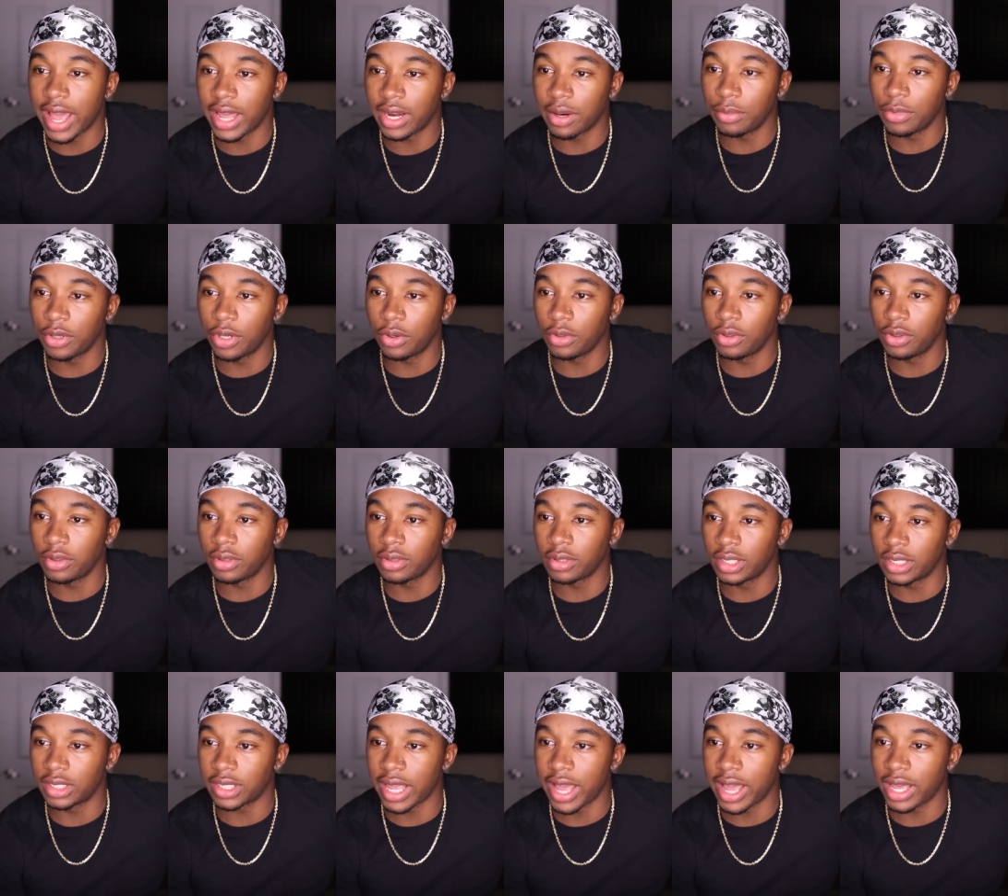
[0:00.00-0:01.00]
Adam no. know
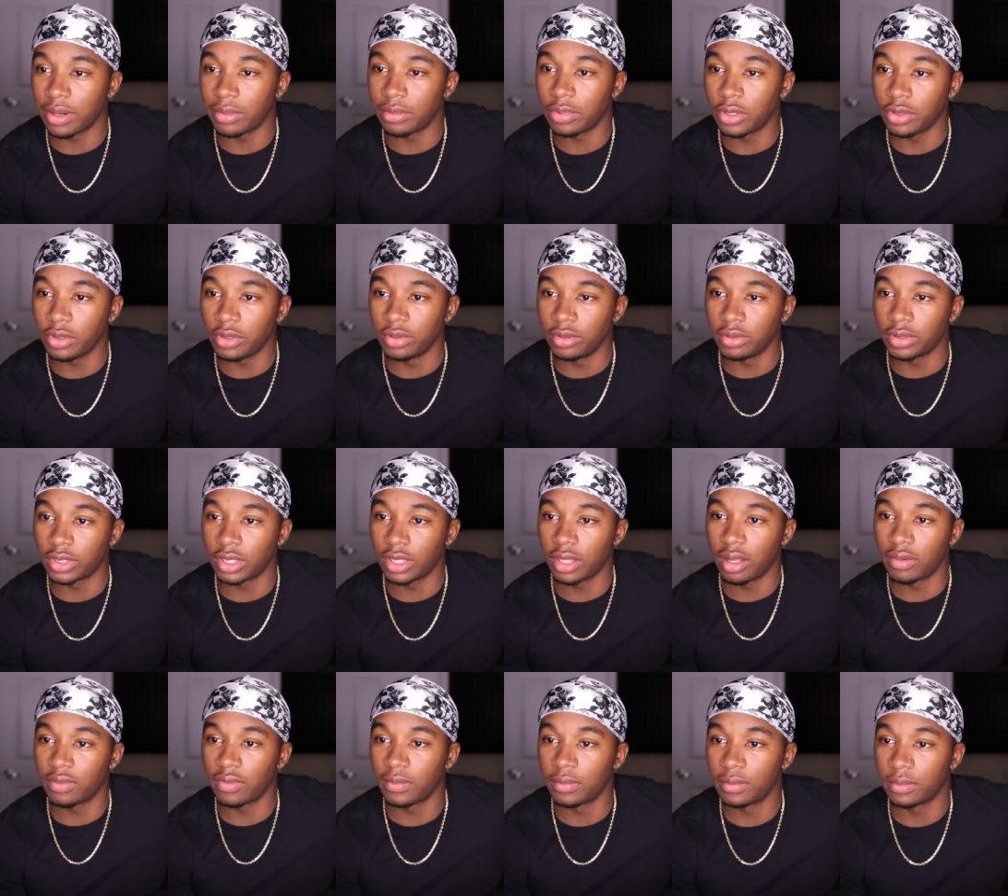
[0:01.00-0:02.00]
you? Does Adam know you used to
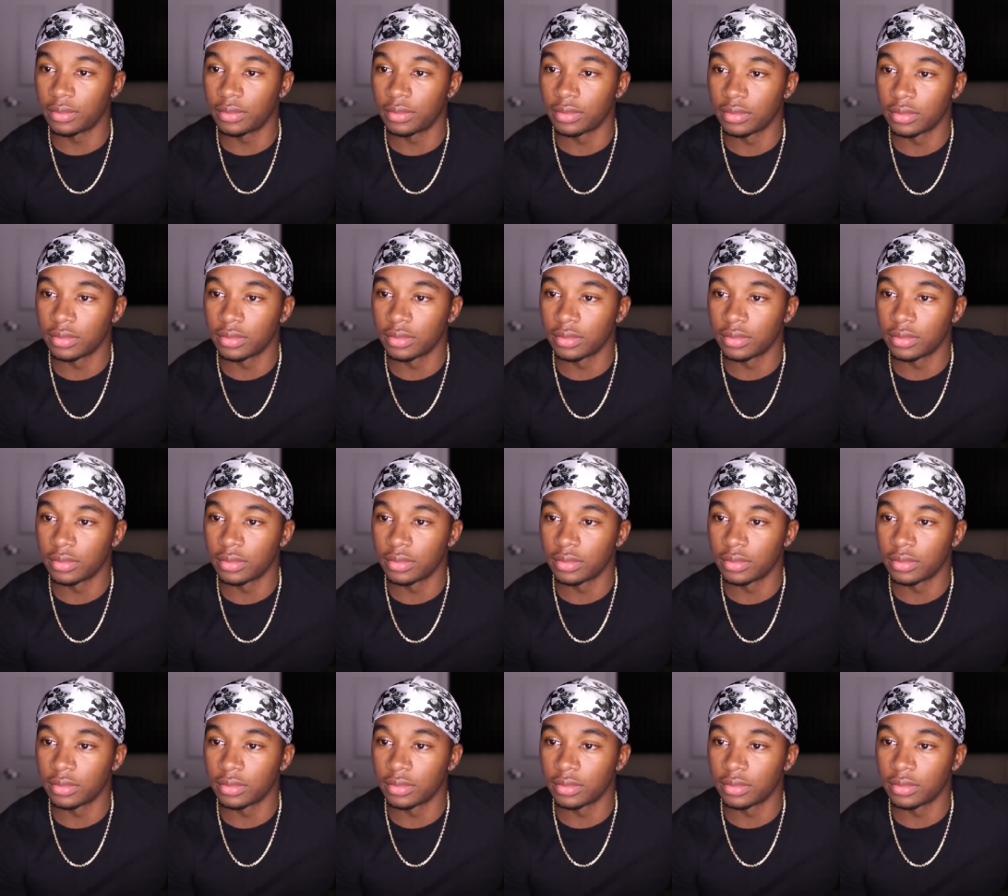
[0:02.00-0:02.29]
love him?